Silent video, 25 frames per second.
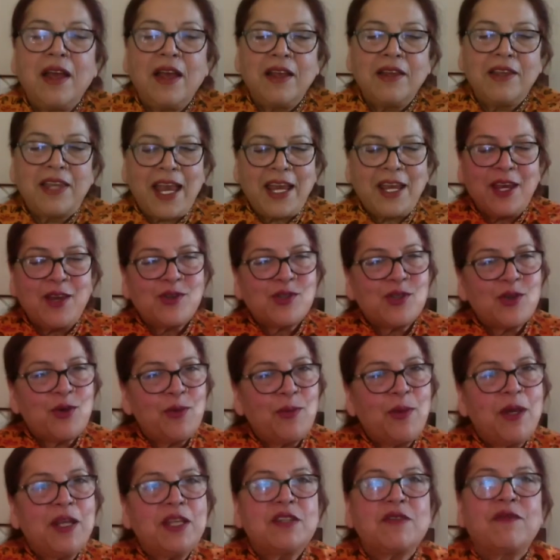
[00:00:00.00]
Thank you
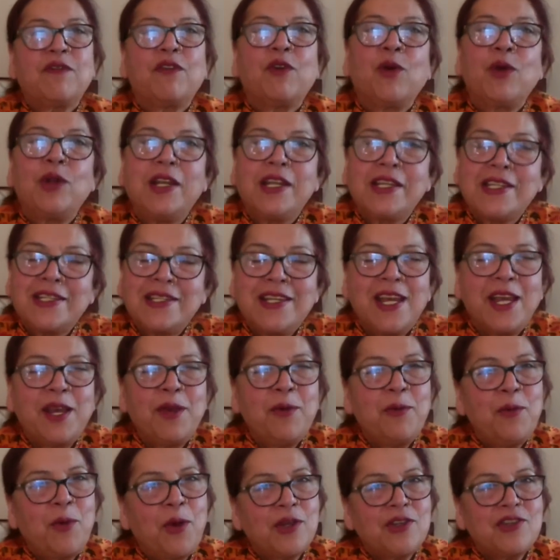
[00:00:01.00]
so much for
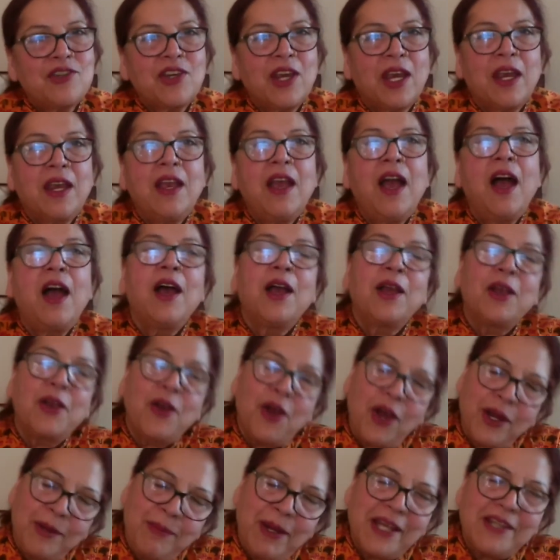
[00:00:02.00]
listening, watching.
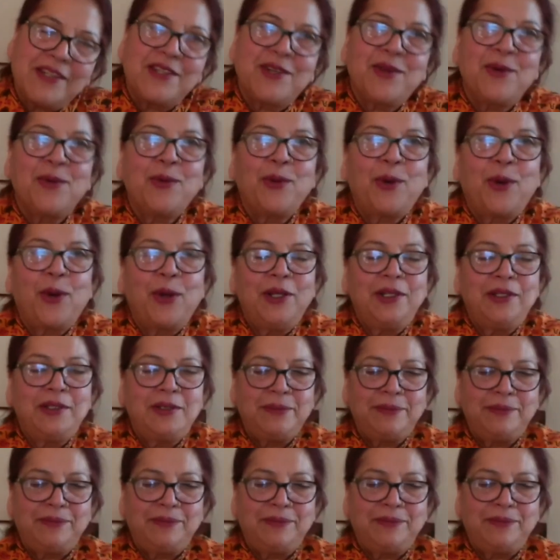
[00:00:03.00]
God bless you all.